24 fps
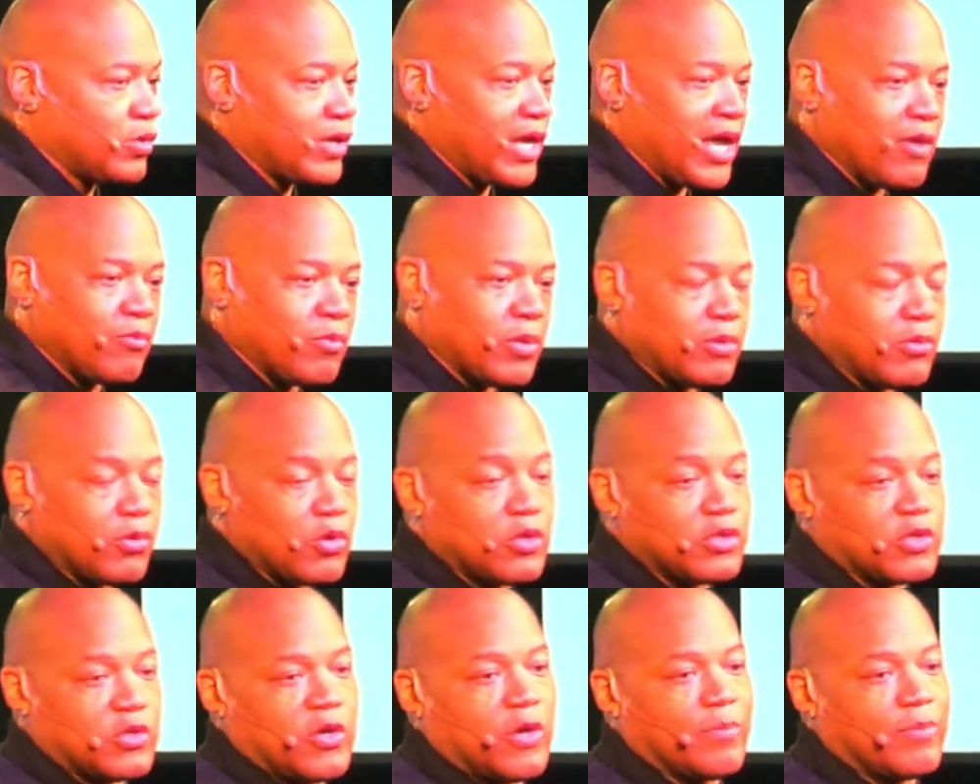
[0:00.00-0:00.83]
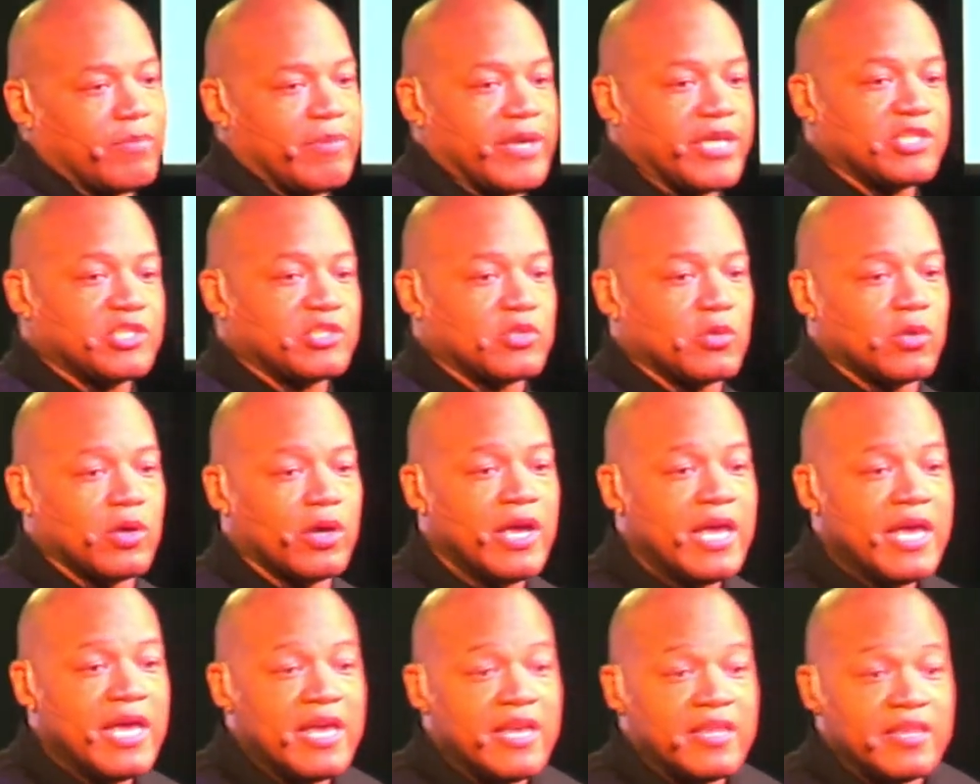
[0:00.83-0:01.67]
And we will hook you up and make sure
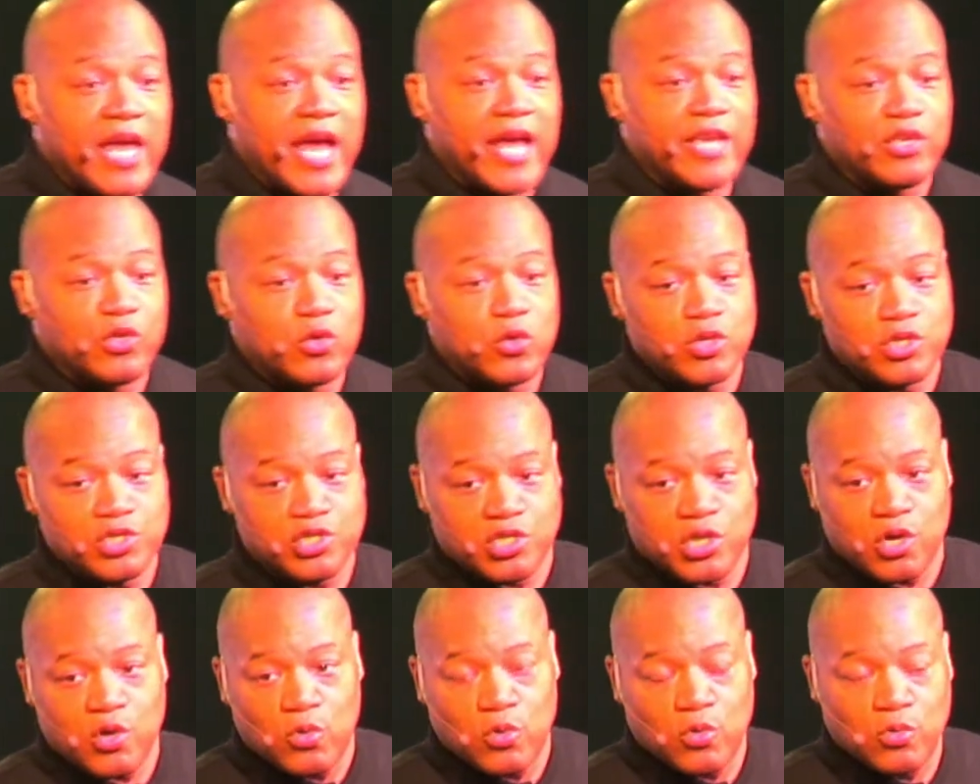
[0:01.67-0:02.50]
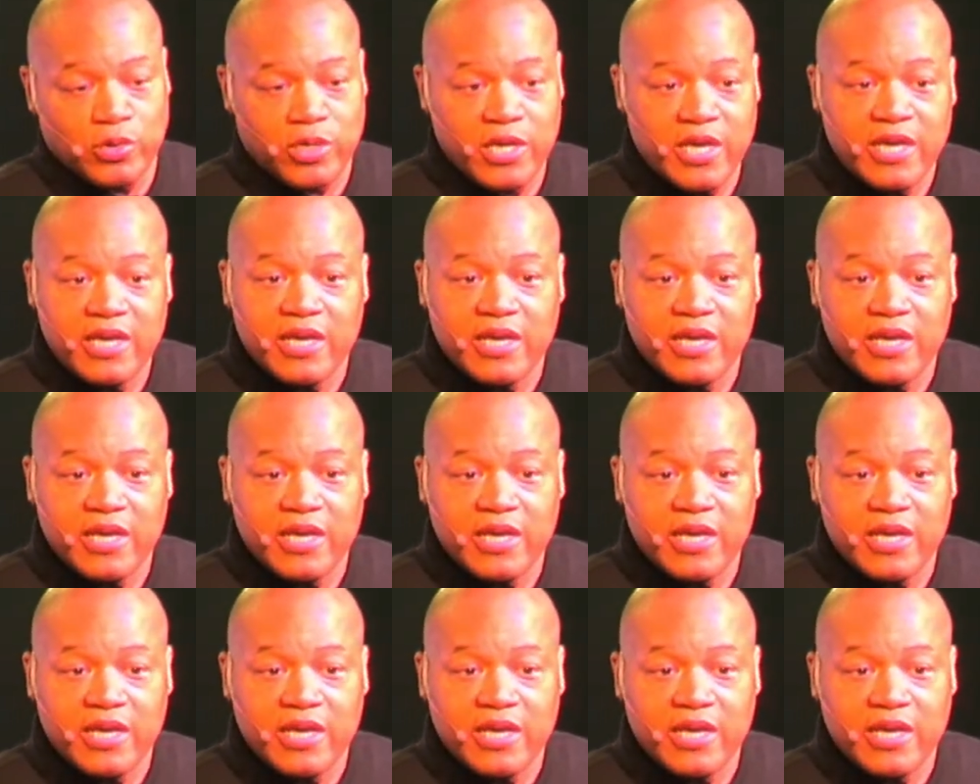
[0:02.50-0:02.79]
that your zone